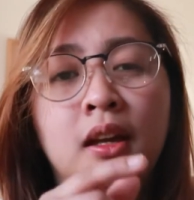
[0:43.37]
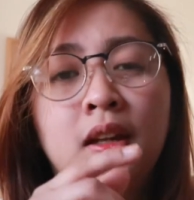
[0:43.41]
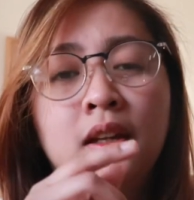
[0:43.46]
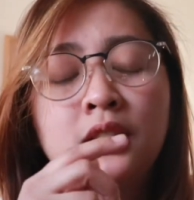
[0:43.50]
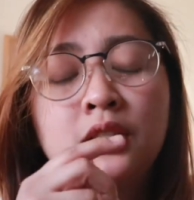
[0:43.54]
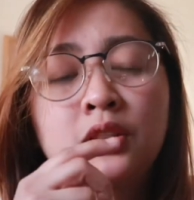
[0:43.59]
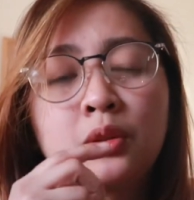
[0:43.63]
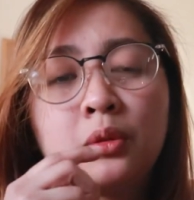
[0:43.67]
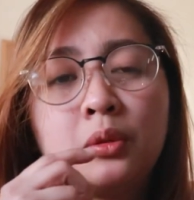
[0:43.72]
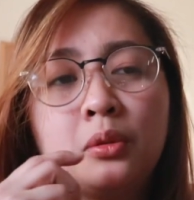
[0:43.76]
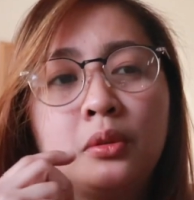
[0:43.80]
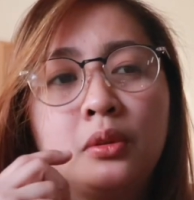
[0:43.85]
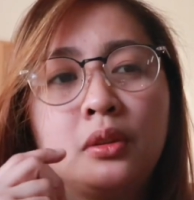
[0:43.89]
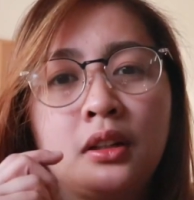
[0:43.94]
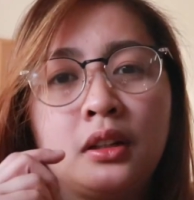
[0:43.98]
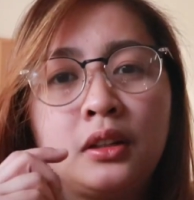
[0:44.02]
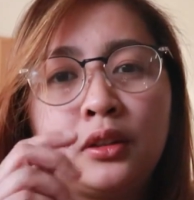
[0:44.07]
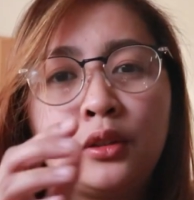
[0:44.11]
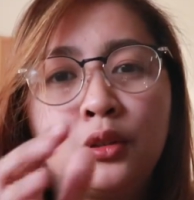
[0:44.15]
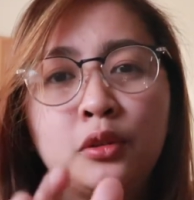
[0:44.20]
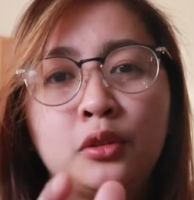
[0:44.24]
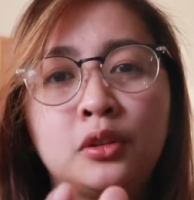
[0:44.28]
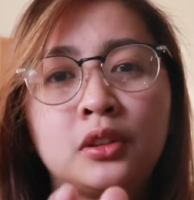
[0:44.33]
So
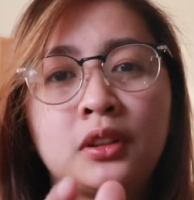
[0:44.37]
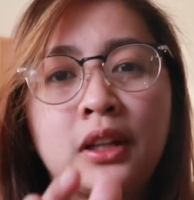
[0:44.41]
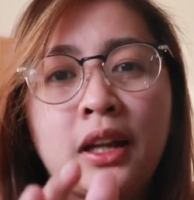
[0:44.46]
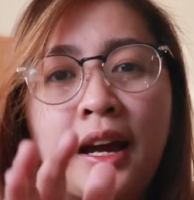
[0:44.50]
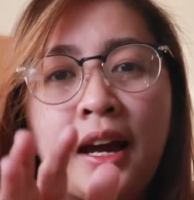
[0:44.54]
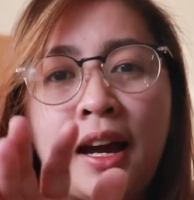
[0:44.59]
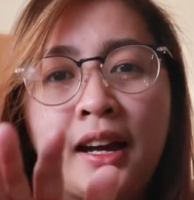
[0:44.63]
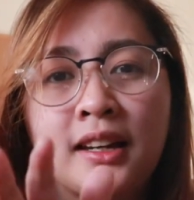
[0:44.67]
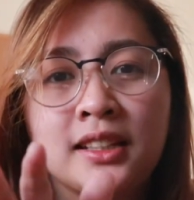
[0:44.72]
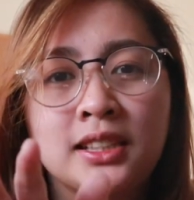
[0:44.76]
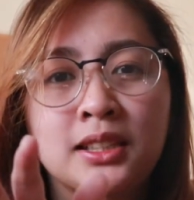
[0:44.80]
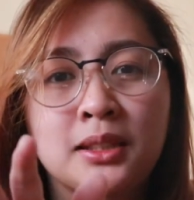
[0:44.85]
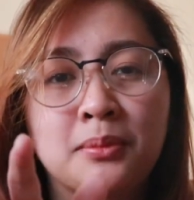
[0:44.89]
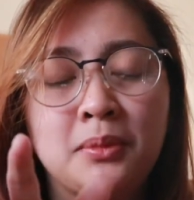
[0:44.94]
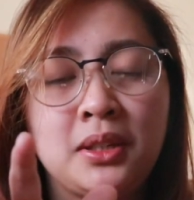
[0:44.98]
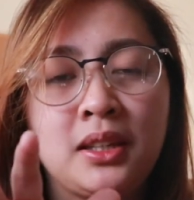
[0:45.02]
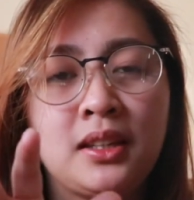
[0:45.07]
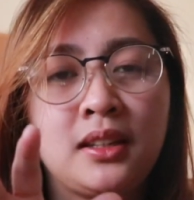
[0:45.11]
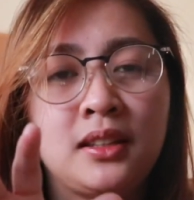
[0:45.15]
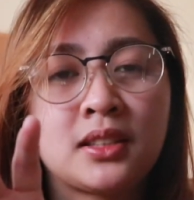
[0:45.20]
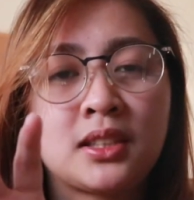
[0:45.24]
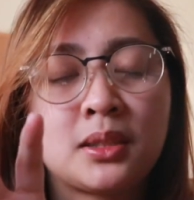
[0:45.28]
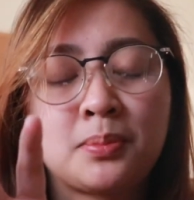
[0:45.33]
don't ask
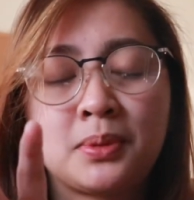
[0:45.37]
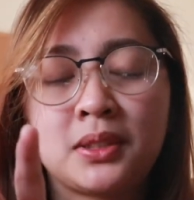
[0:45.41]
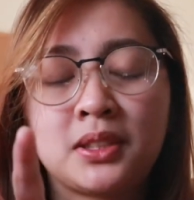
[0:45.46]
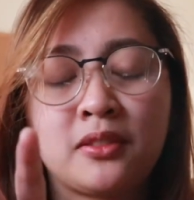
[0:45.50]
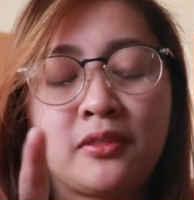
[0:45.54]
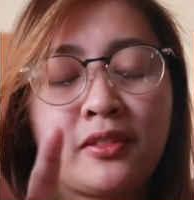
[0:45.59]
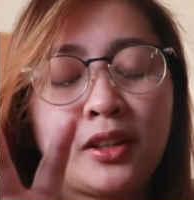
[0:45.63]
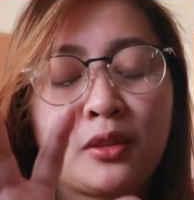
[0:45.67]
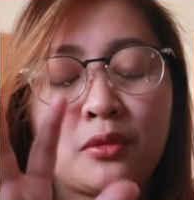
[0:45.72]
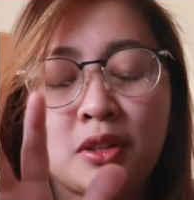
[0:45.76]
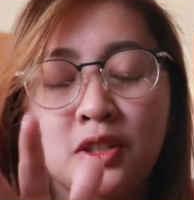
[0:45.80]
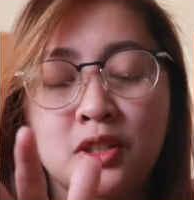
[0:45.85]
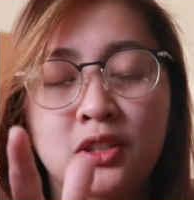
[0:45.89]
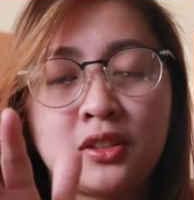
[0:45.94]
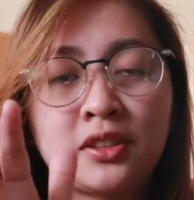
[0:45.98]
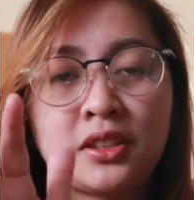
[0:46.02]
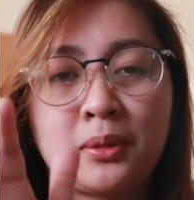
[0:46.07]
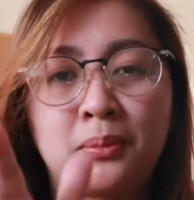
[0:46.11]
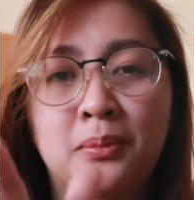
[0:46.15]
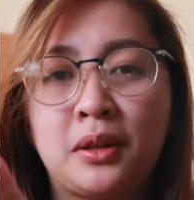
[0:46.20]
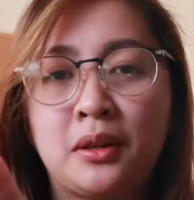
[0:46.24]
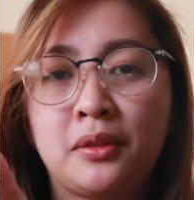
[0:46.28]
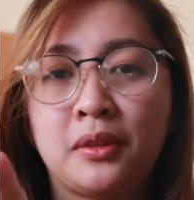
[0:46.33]
me specific questions
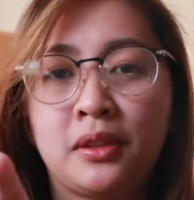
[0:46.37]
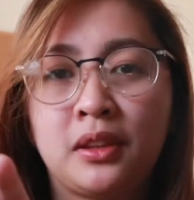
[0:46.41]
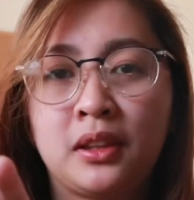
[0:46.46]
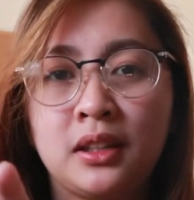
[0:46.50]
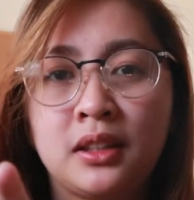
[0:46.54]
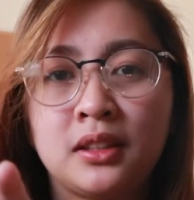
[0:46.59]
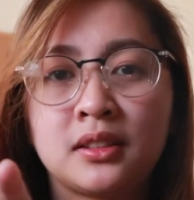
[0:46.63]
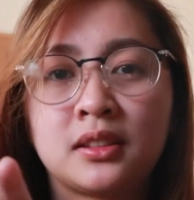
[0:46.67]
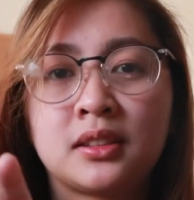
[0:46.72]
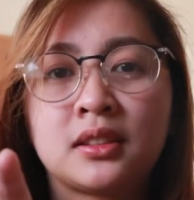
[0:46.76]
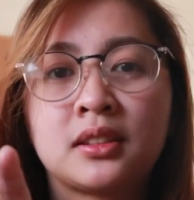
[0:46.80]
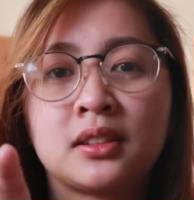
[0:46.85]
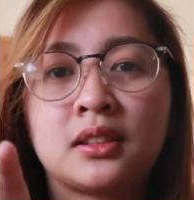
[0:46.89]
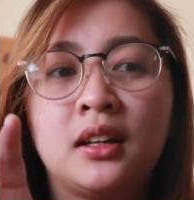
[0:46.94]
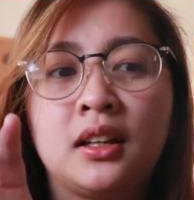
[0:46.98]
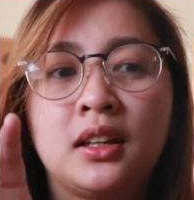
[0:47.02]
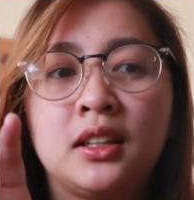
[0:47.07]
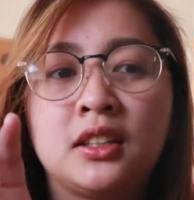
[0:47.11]
about this.